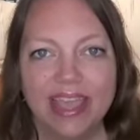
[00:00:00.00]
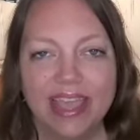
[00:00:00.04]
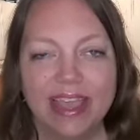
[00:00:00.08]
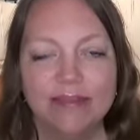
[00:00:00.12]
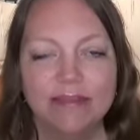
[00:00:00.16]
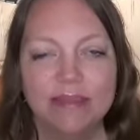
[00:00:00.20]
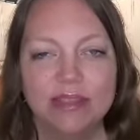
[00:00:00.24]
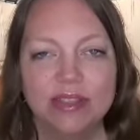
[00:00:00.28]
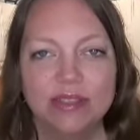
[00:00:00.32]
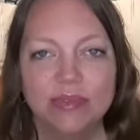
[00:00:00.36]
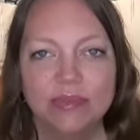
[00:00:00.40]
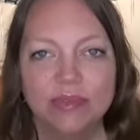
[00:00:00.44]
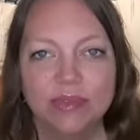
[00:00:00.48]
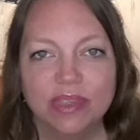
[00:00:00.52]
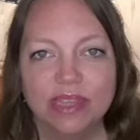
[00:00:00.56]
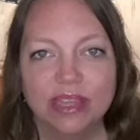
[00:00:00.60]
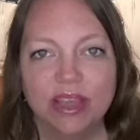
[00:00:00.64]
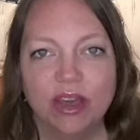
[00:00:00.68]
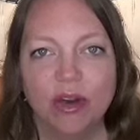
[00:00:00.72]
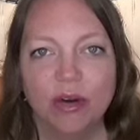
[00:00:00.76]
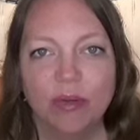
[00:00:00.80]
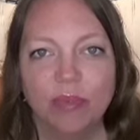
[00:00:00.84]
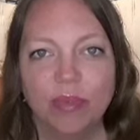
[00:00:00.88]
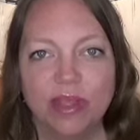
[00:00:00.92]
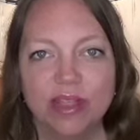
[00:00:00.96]
I'm just really
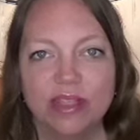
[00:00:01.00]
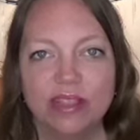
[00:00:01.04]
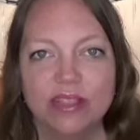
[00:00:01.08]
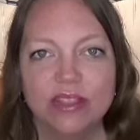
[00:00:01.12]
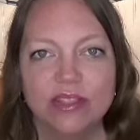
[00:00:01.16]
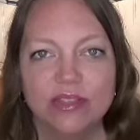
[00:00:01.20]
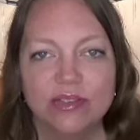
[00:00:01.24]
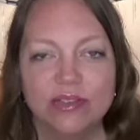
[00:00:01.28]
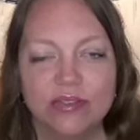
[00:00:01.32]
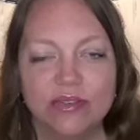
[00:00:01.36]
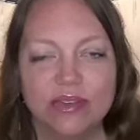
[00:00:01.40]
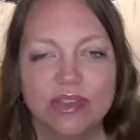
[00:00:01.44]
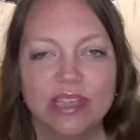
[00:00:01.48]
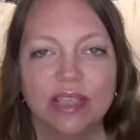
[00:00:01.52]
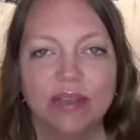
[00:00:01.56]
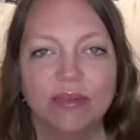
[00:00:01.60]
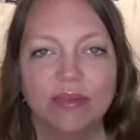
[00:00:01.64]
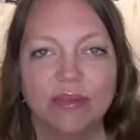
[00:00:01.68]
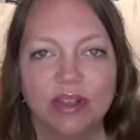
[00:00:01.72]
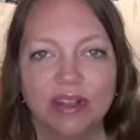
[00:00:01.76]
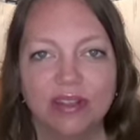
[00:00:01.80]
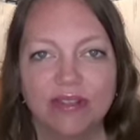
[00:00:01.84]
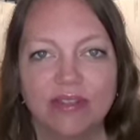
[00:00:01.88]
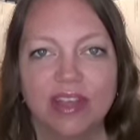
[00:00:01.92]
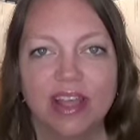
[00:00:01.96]
hoping to get
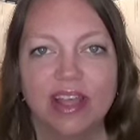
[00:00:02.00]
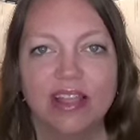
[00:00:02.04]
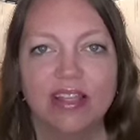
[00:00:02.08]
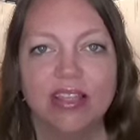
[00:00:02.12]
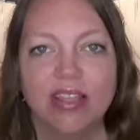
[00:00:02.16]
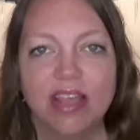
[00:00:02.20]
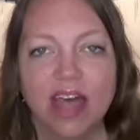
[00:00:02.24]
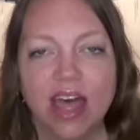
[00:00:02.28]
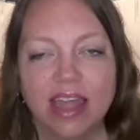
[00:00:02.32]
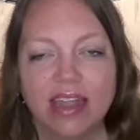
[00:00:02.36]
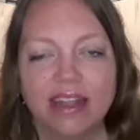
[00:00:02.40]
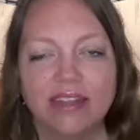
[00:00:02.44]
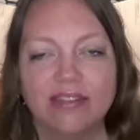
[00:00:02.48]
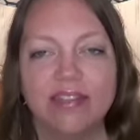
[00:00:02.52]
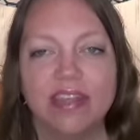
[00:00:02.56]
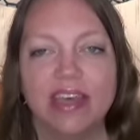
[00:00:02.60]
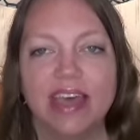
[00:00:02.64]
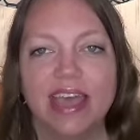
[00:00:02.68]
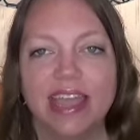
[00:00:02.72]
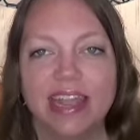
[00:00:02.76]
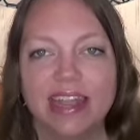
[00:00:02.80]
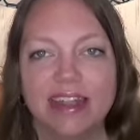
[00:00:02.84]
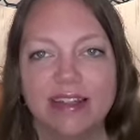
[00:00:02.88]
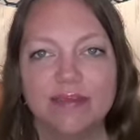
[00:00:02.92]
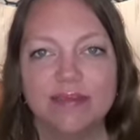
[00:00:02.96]
rid of a lot of
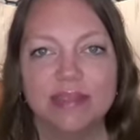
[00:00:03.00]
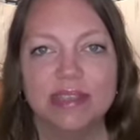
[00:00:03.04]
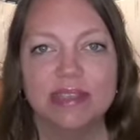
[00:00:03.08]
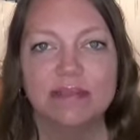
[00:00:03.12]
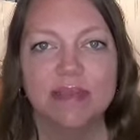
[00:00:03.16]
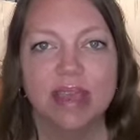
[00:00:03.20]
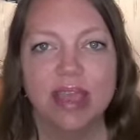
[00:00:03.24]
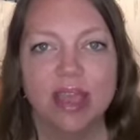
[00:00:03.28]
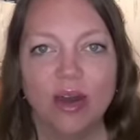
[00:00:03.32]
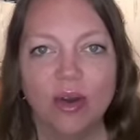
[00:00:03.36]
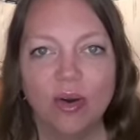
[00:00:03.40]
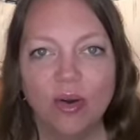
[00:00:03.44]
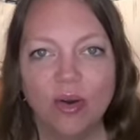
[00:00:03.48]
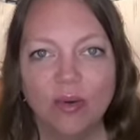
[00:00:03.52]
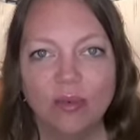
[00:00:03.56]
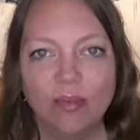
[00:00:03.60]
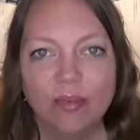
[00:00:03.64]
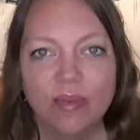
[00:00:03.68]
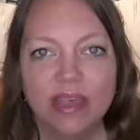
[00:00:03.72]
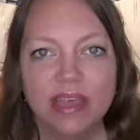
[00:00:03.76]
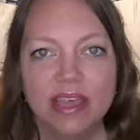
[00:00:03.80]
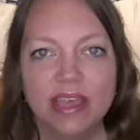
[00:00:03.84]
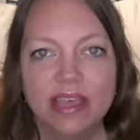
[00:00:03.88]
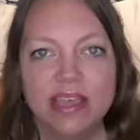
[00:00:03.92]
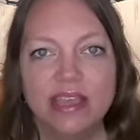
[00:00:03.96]
the items in my home
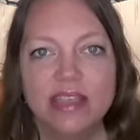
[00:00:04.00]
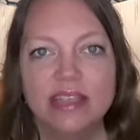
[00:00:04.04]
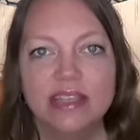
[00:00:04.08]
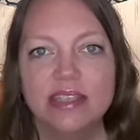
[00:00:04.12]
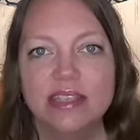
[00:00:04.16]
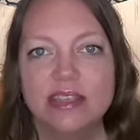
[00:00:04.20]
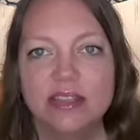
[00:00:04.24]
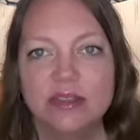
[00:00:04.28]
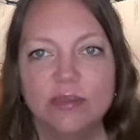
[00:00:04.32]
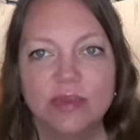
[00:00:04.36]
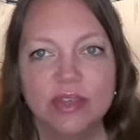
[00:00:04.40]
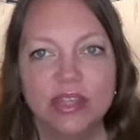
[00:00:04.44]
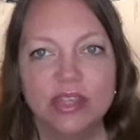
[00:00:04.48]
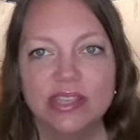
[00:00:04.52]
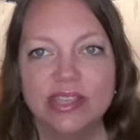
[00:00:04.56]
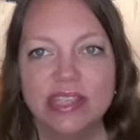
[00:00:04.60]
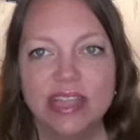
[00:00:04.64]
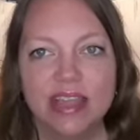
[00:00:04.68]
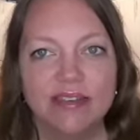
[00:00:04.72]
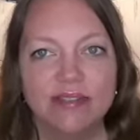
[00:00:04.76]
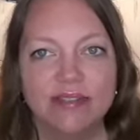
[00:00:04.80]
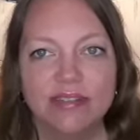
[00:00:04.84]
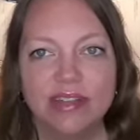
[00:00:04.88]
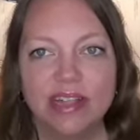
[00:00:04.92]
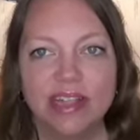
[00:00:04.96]
so that we just
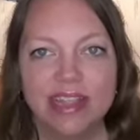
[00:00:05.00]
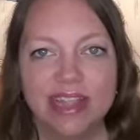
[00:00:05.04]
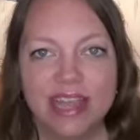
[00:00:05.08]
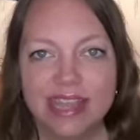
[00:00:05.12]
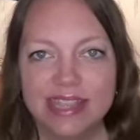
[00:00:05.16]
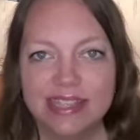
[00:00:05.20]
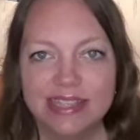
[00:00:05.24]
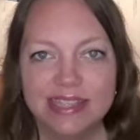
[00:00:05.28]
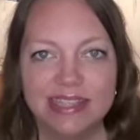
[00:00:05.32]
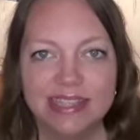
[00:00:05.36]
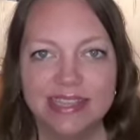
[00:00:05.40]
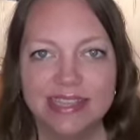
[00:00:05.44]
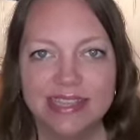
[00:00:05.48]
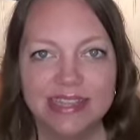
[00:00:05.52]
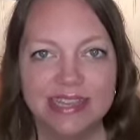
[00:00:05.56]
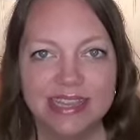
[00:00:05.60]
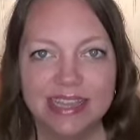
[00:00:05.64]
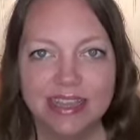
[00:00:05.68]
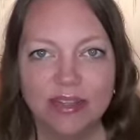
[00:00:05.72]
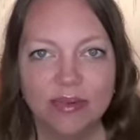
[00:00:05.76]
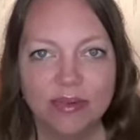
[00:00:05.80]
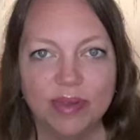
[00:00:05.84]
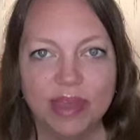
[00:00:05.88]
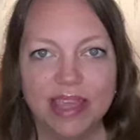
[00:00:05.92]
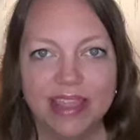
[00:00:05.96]
have less to
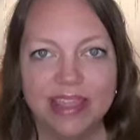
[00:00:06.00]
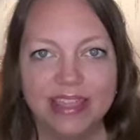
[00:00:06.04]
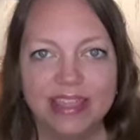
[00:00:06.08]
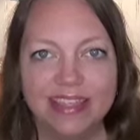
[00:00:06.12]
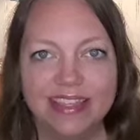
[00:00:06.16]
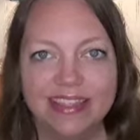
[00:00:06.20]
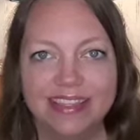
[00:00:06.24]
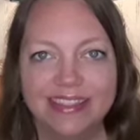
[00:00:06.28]
deal with.